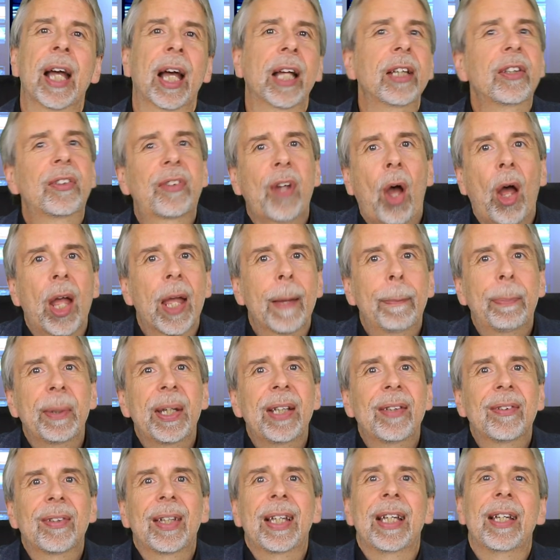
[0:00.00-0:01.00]
and
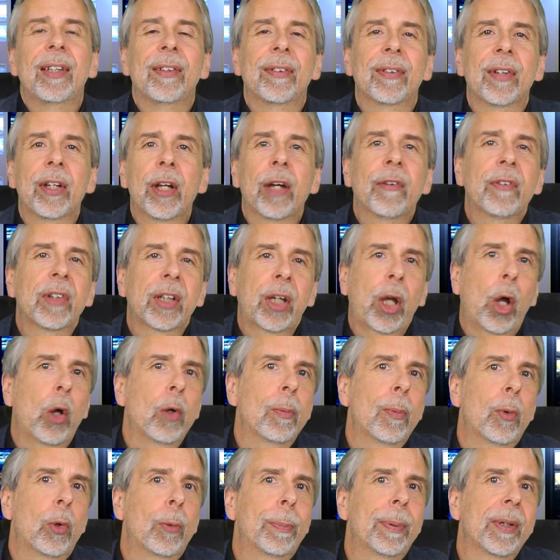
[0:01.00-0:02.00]
diabetes and other
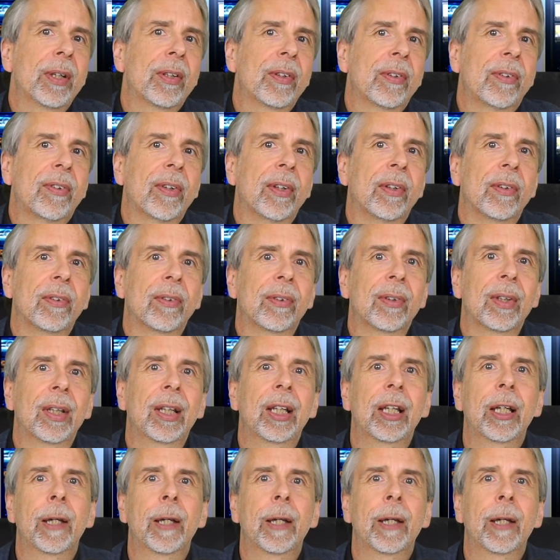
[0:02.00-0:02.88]
comorbidities.